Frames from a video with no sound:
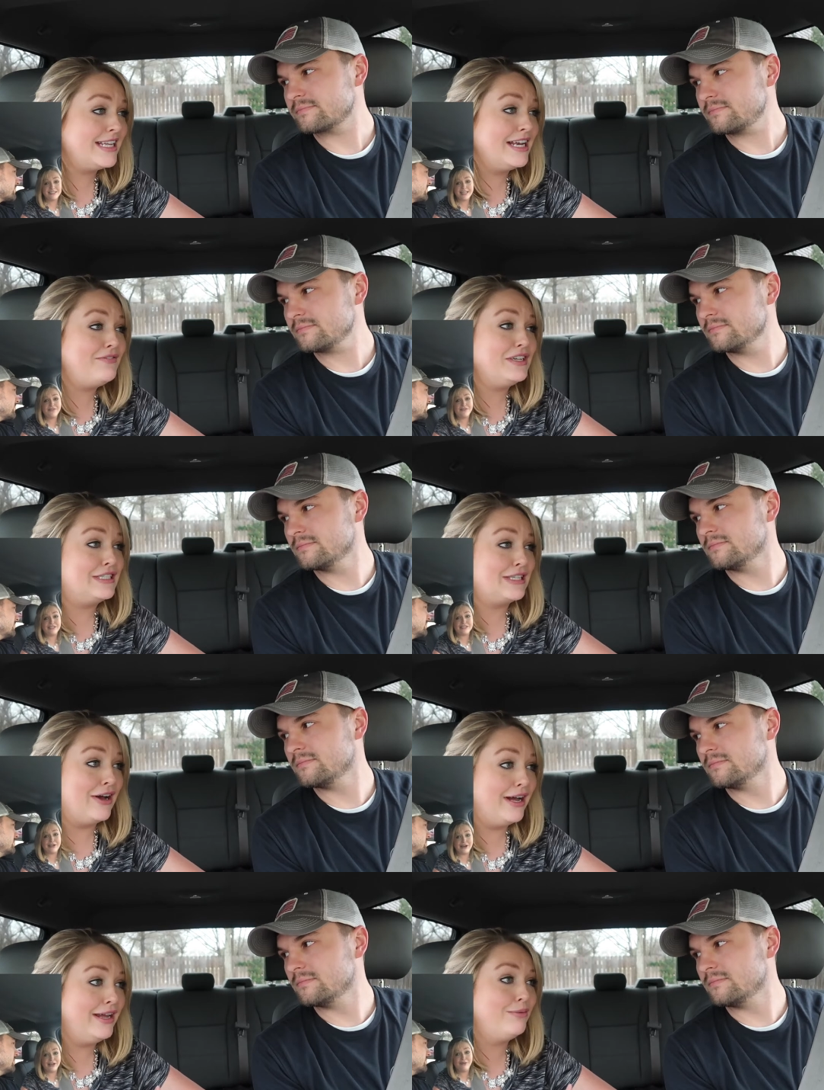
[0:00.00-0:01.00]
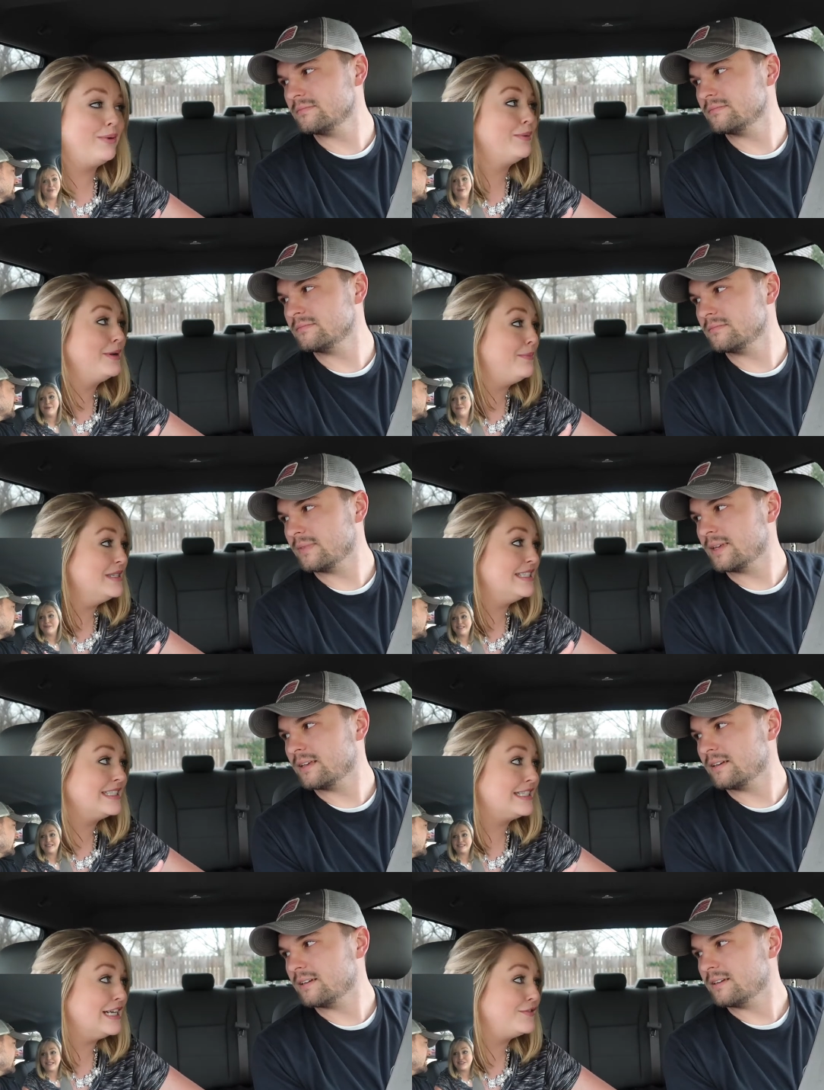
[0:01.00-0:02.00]
Speaker 1: said if you saw it, we would have been
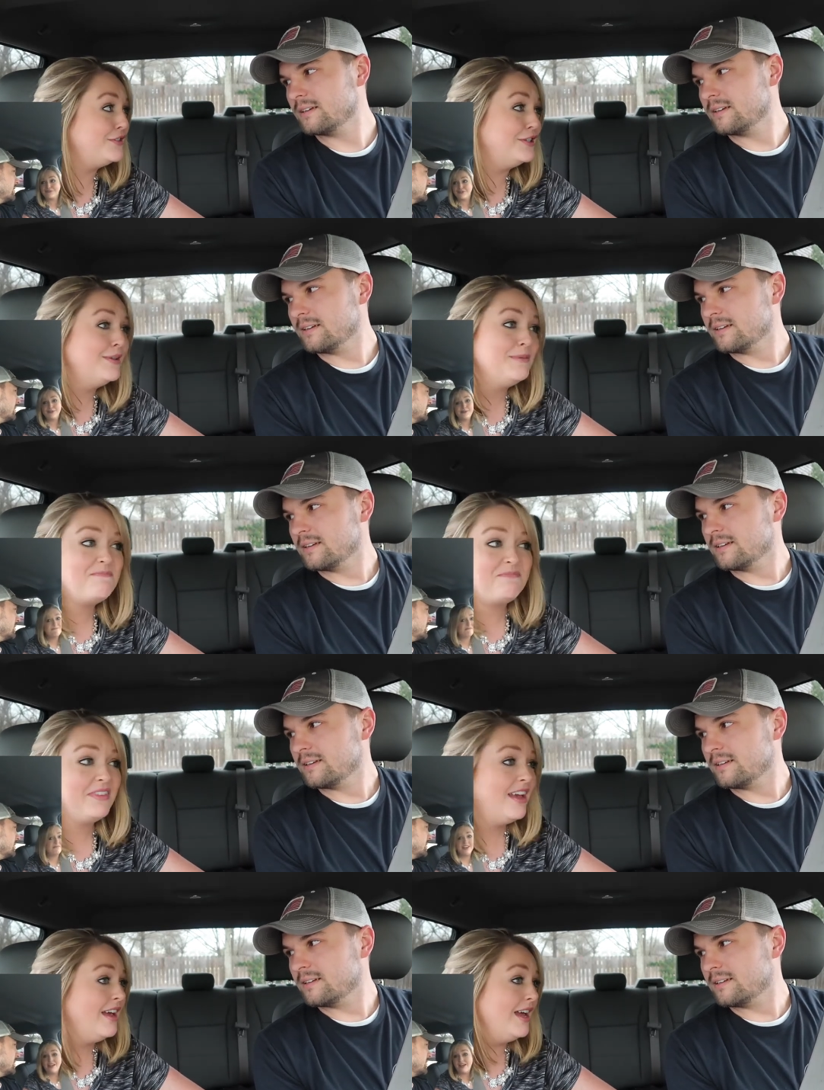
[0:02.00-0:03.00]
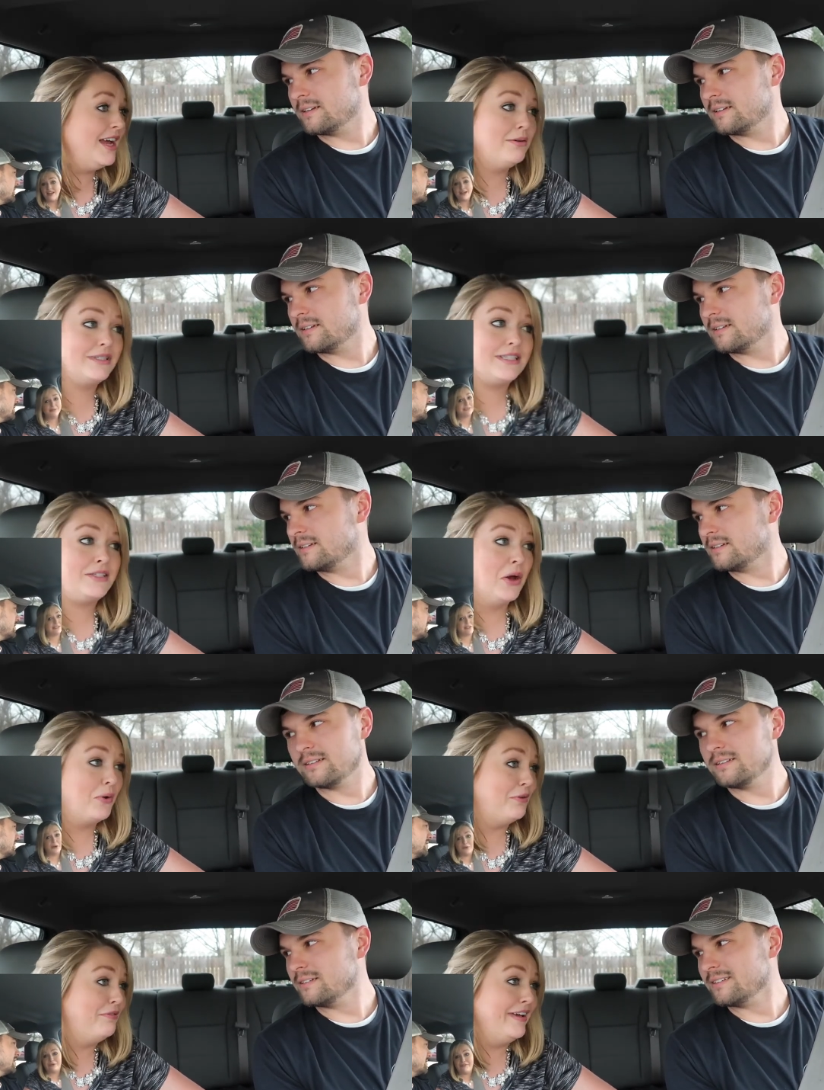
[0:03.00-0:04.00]
successful. It was a total